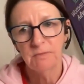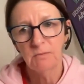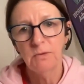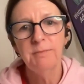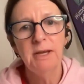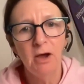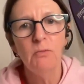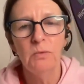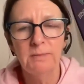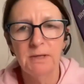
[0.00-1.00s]
women
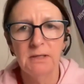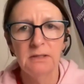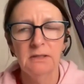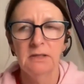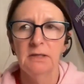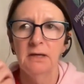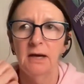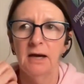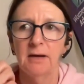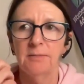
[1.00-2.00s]
help women,
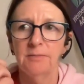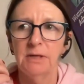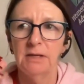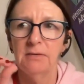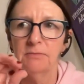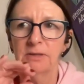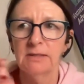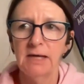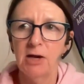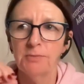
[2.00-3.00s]
it
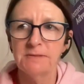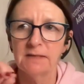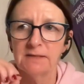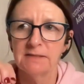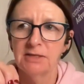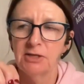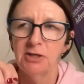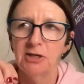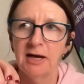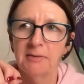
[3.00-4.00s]
really helps us
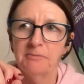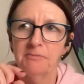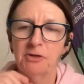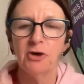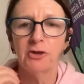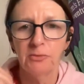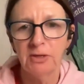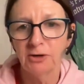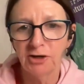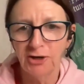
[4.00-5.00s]
know that we're
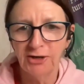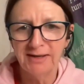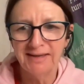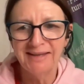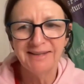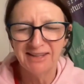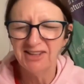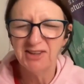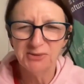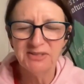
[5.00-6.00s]
not alone, and that the
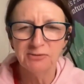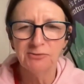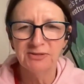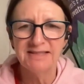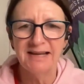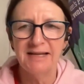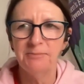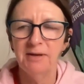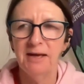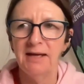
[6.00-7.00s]
thoughts are all the
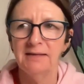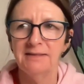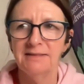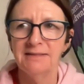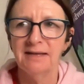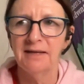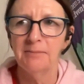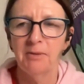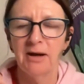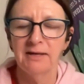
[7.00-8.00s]
same, and that
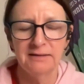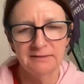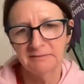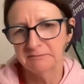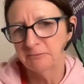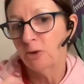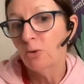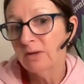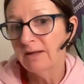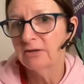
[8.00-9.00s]
we're
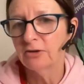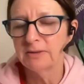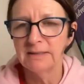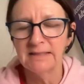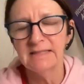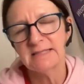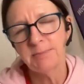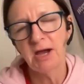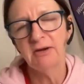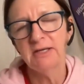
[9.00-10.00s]
all unknowingly
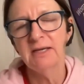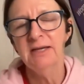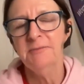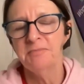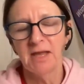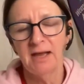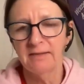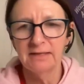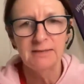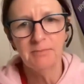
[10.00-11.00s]
inspiring, and
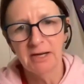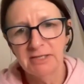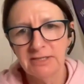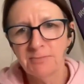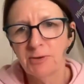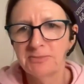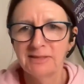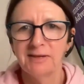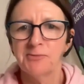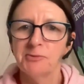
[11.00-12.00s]
that it might just prompt
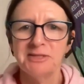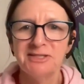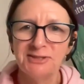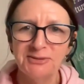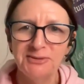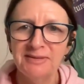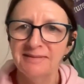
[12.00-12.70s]
another woman to